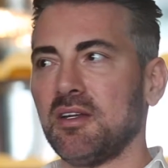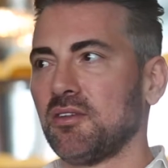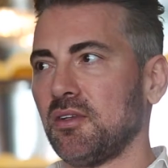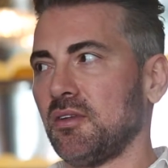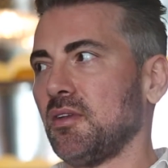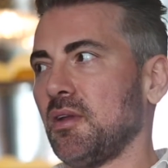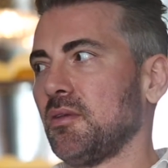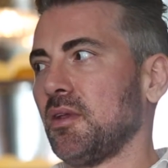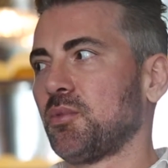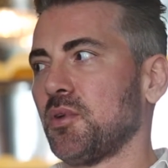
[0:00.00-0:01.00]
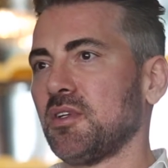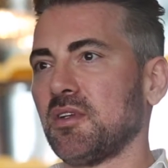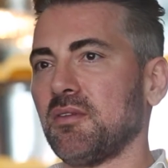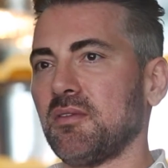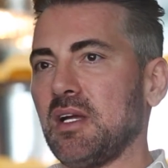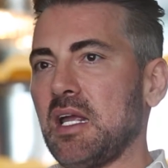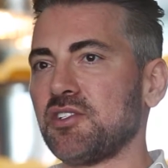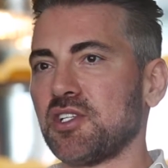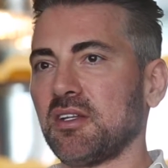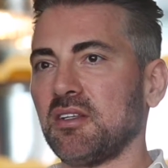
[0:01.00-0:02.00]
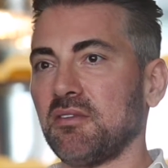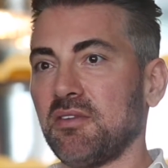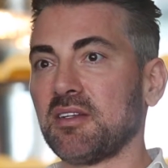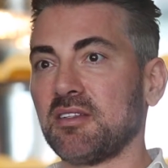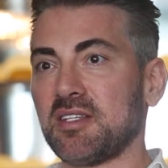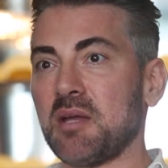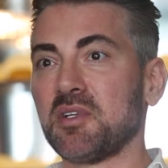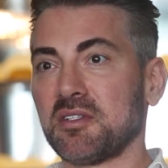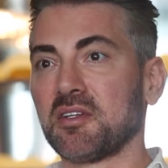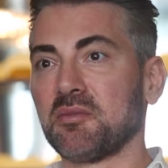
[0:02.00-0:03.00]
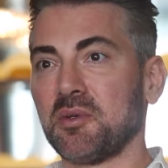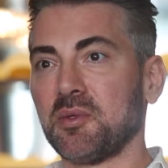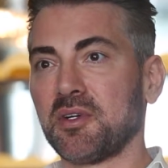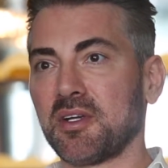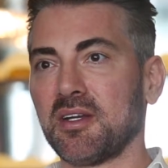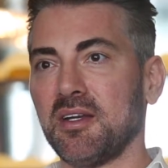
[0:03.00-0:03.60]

So the process of injecting the fat is 10% of my work.